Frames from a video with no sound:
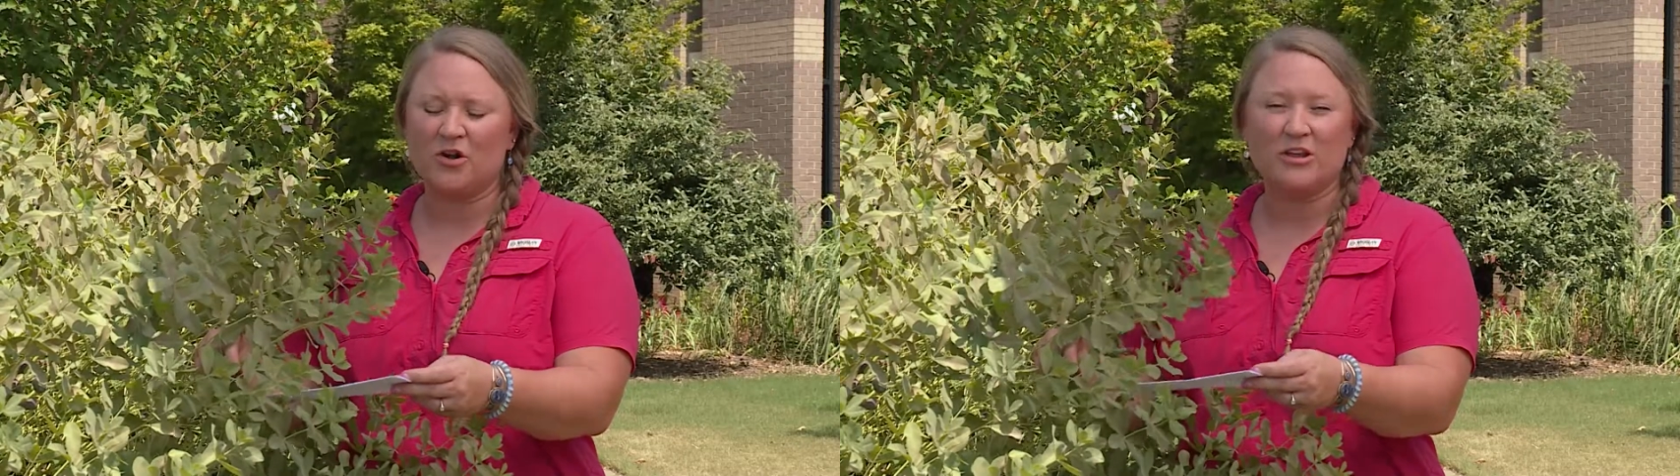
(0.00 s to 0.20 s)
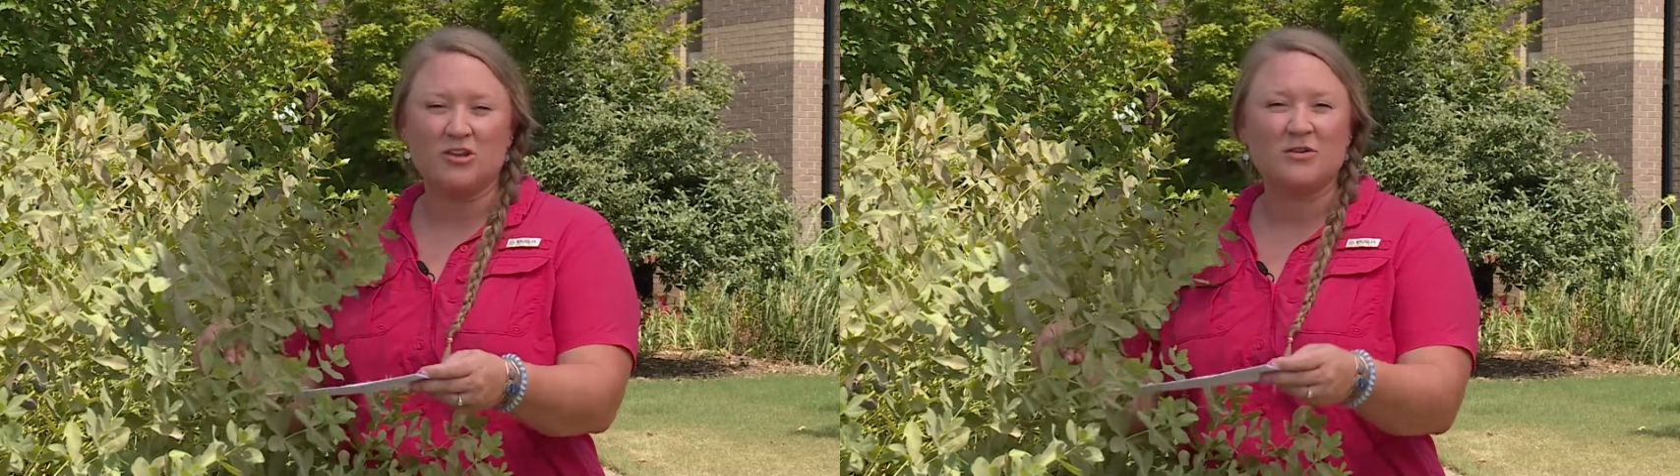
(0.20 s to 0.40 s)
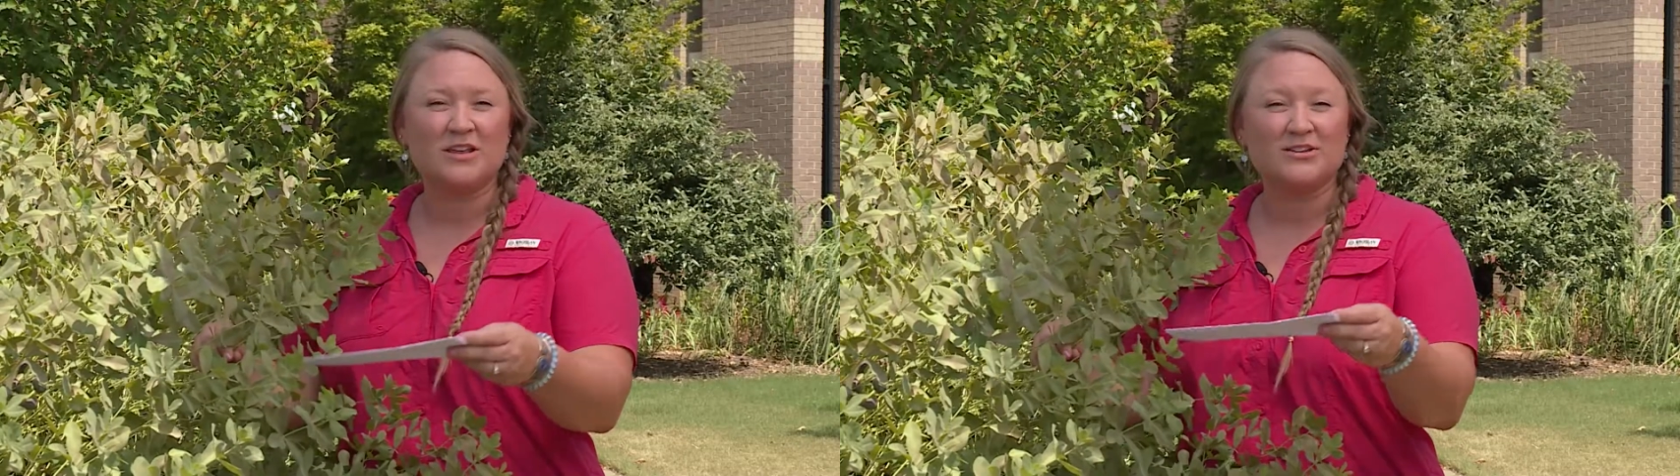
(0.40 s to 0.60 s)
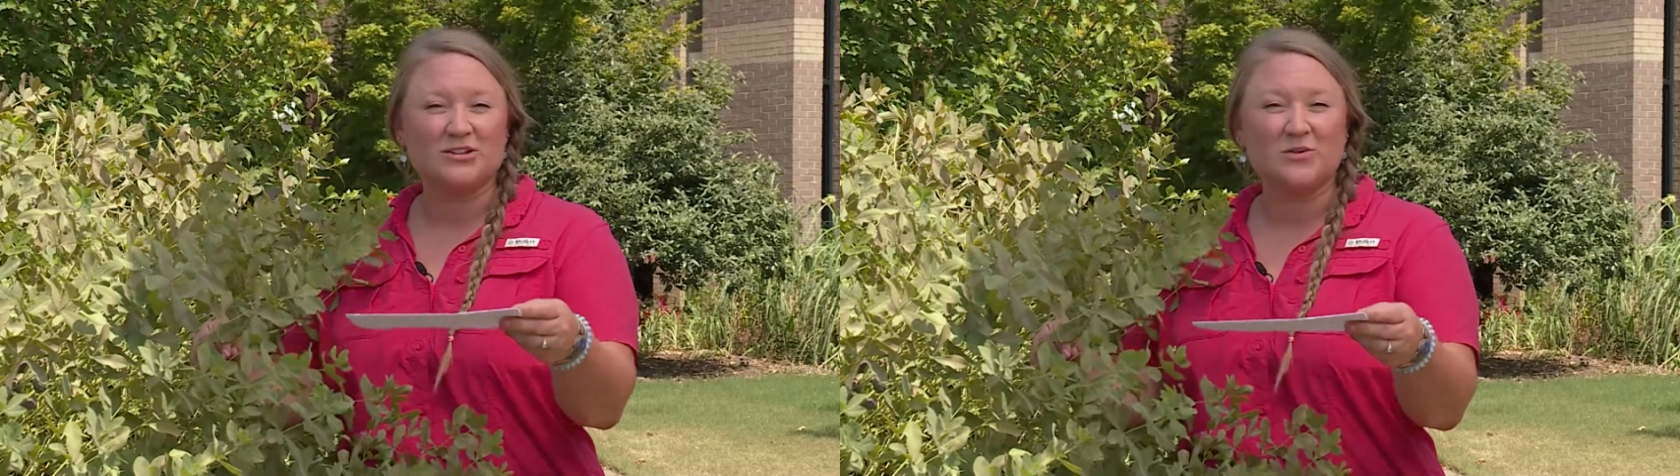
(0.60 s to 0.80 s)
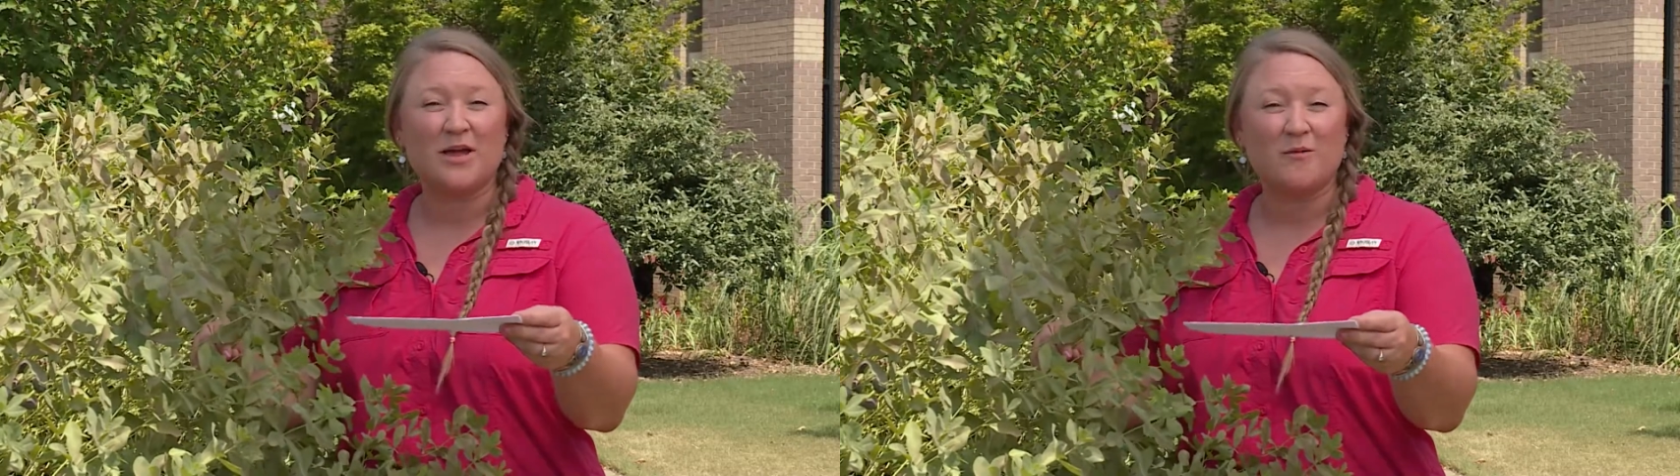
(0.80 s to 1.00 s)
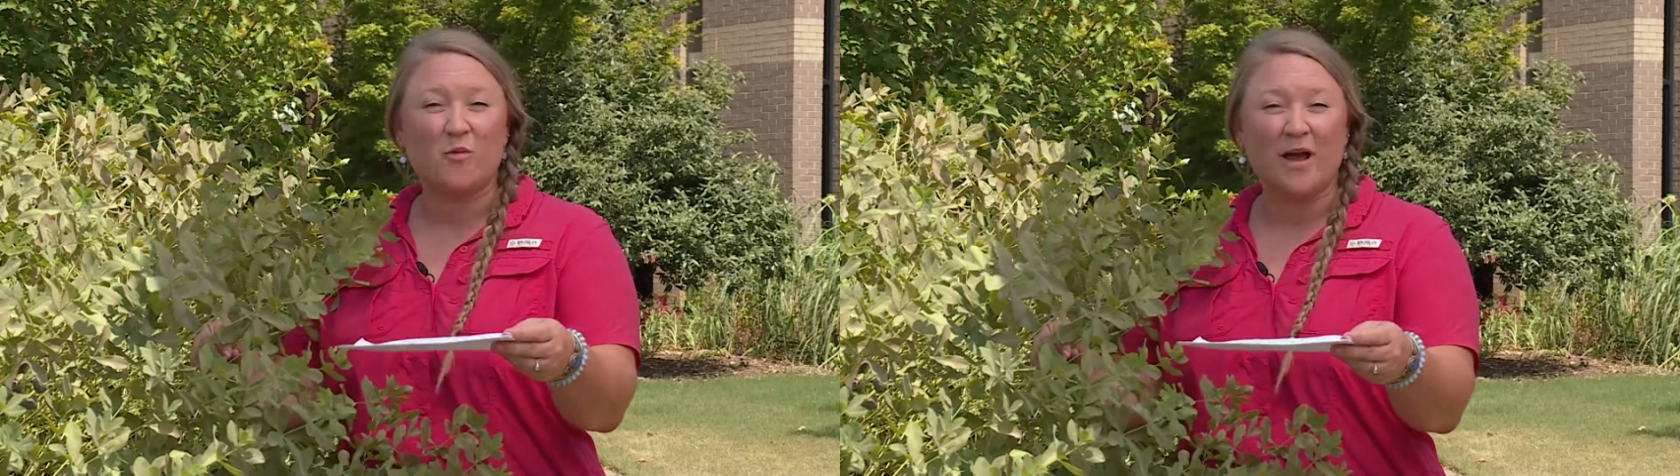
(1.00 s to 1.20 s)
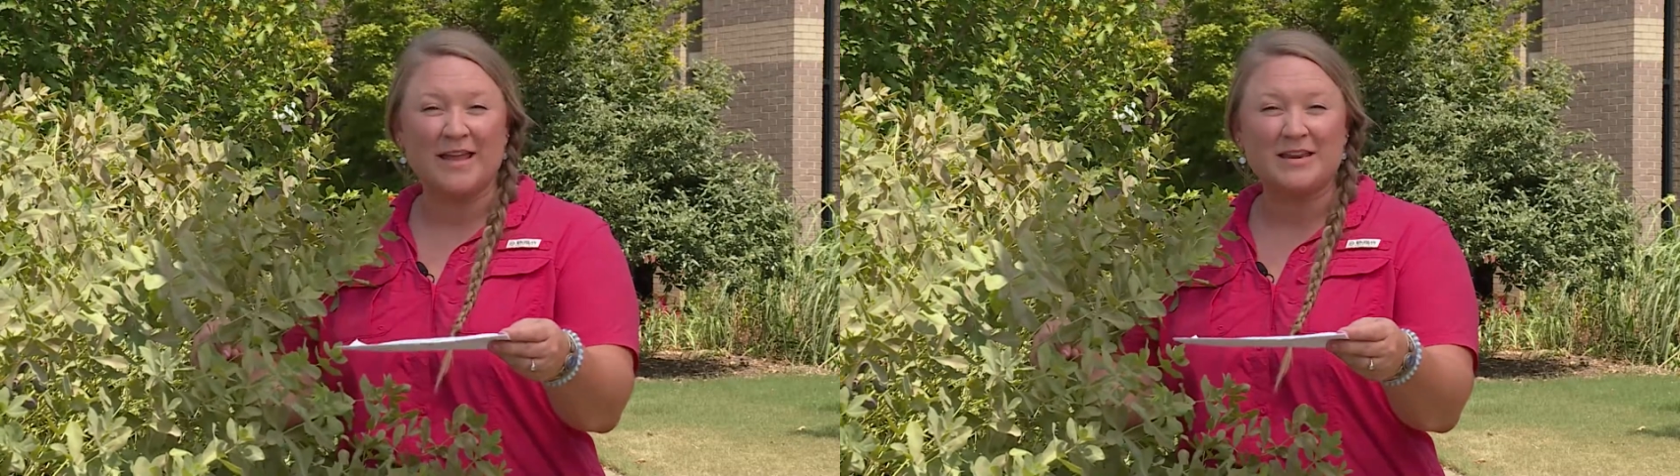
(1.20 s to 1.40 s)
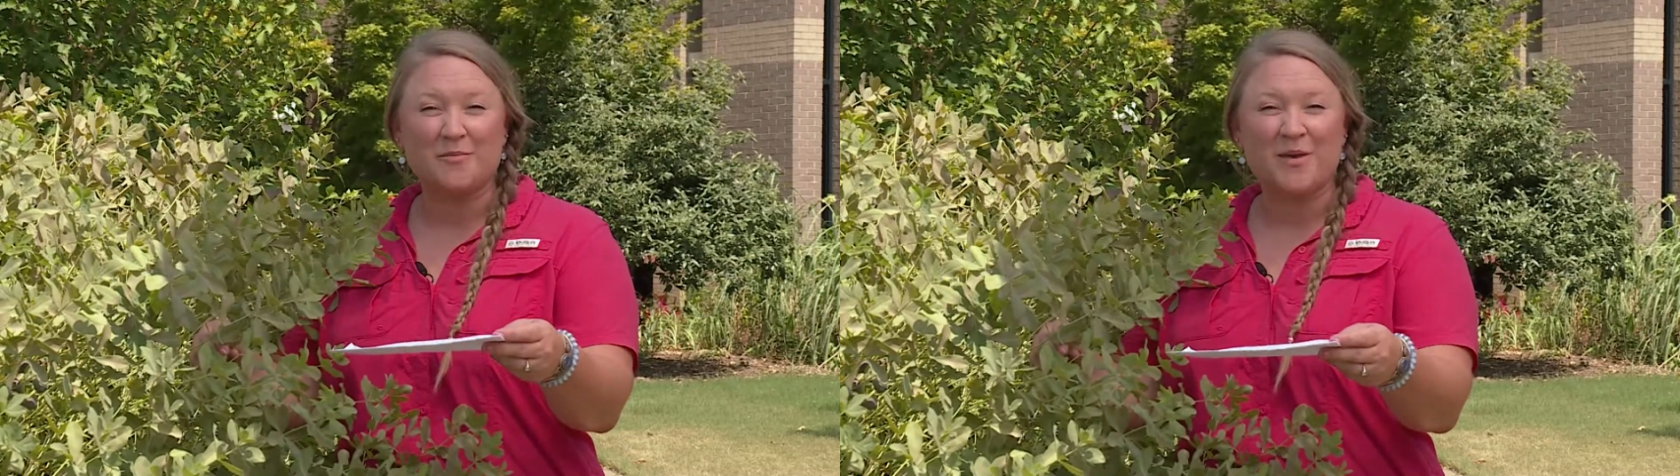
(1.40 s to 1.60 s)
on, you can do a white